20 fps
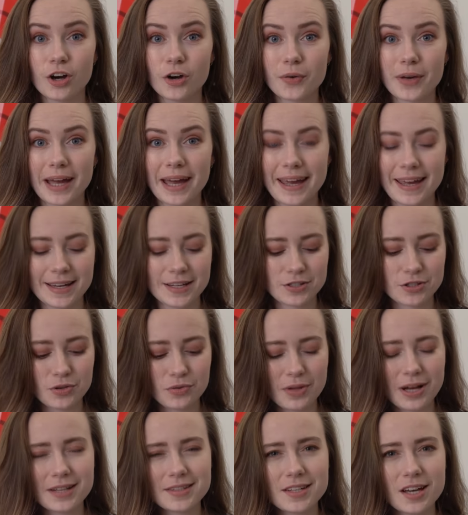Okay, so
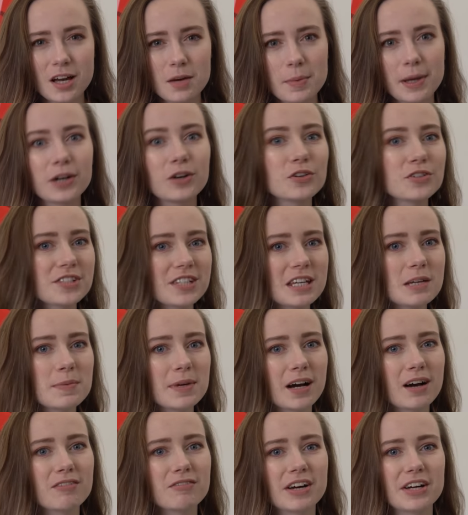that time I got
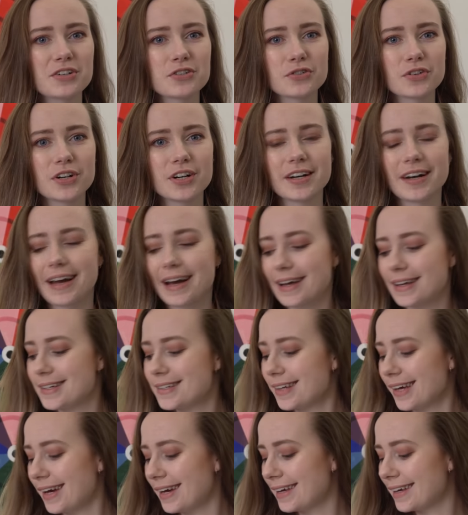TBR veteran,
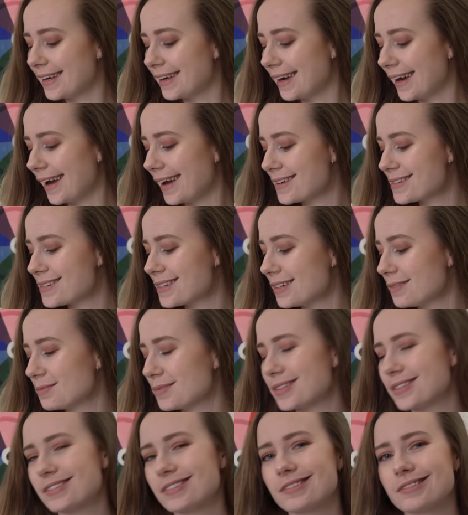and I guess
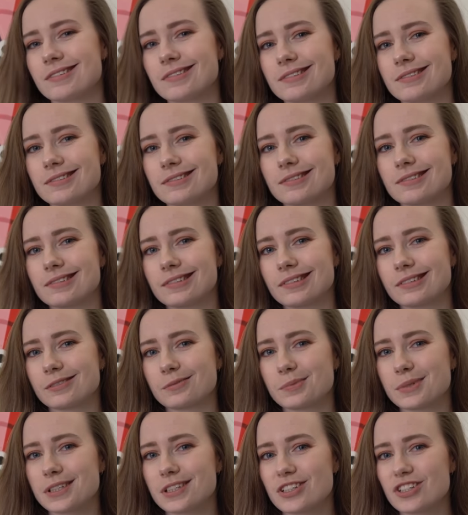I'm gonna a
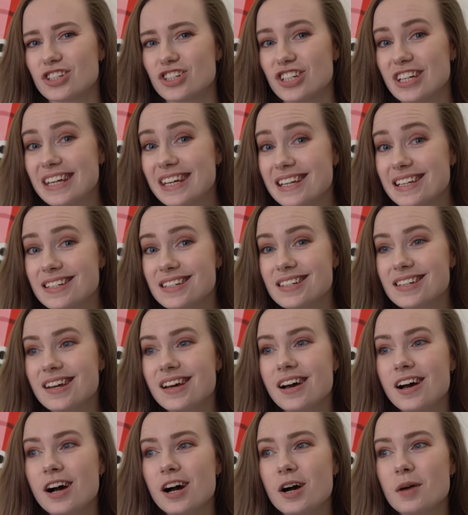little bit cheat
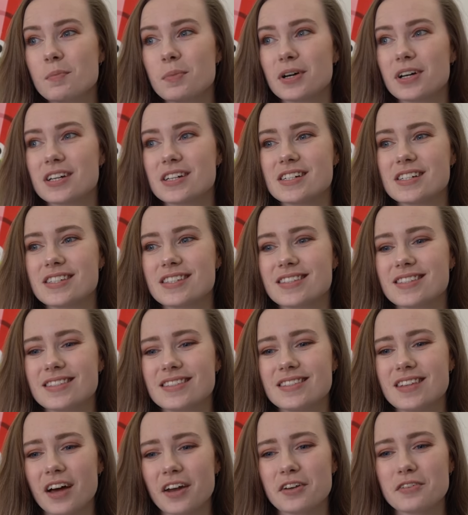because
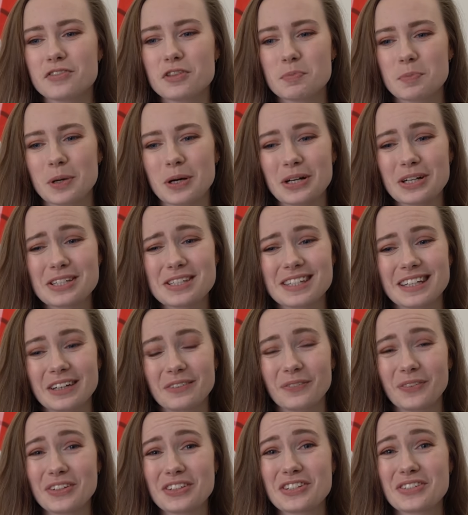none of the books that
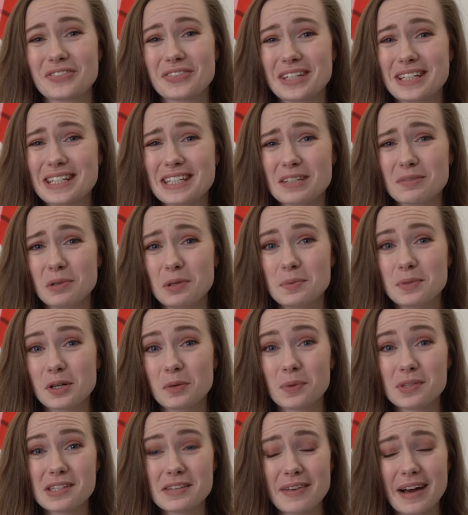I want to read at the moment
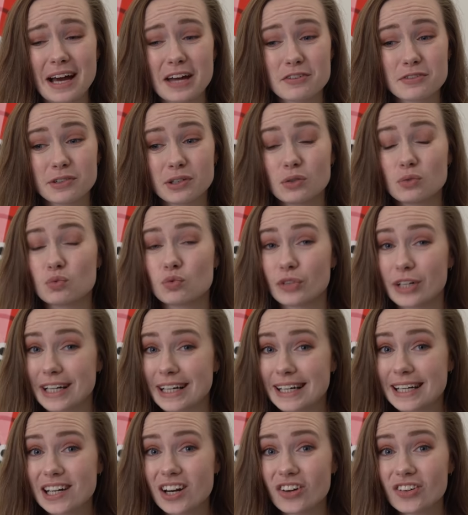are ones I've had for a
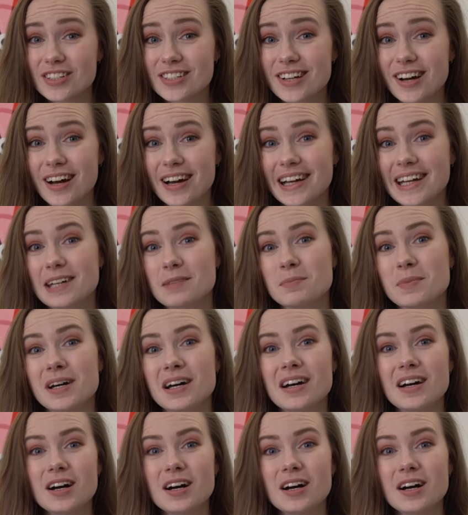really long time.